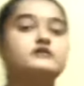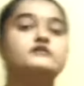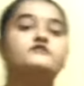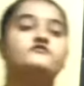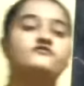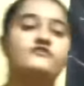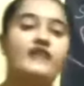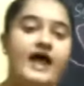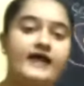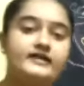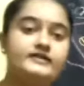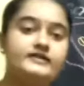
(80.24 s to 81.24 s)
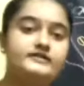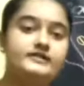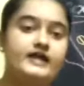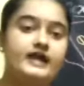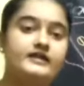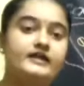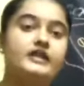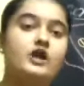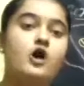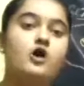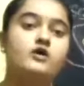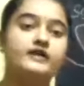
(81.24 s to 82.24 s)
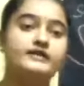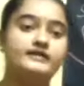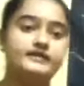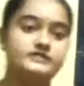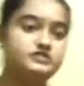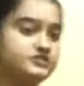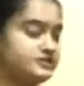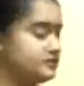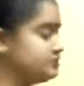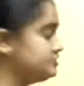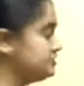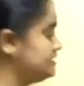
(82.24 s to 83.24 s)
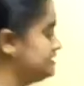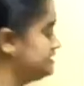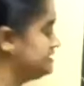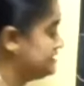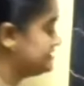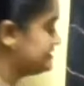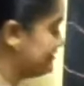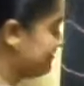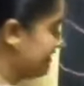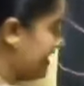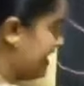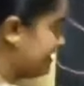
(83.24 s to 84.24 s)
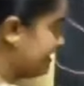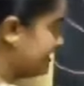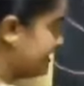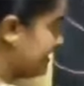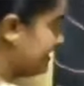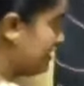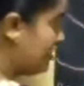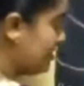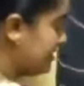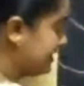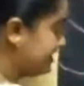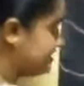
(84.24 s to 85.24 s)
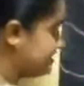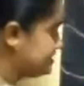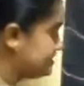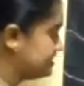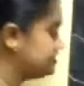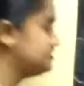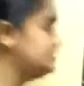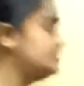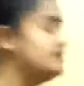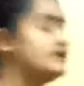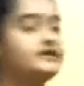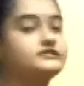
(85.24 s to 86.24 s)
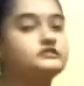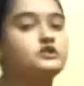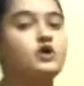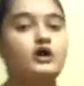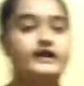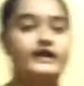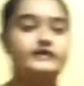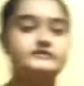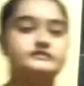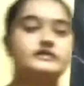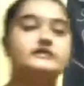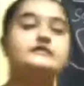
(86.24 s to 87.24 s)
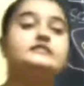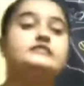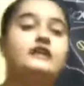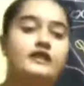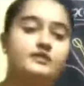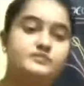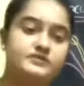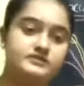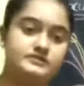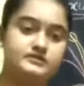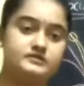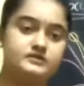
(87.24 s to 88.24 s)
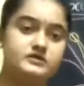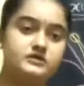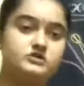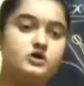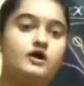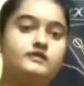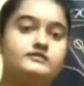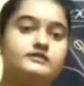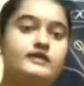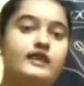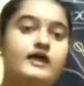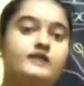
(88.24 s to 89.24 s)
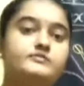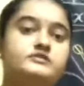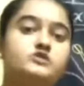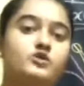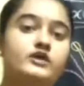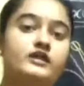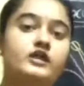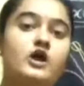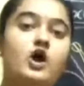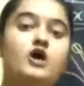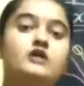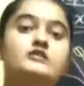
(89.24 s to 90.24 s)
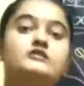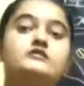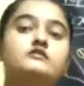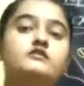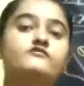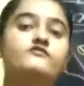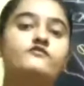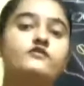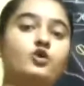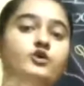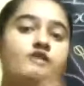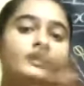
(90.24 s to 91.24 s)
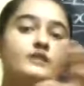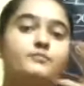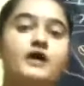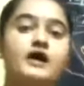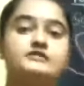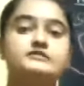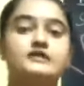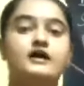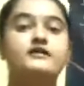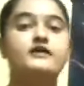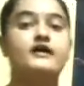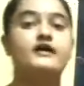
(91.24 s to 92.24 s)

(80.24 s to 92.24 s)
flattened and elongated structure. This is the flattened and elongated structure. It's called as thalamus. So on the thalamus only all the floral parts are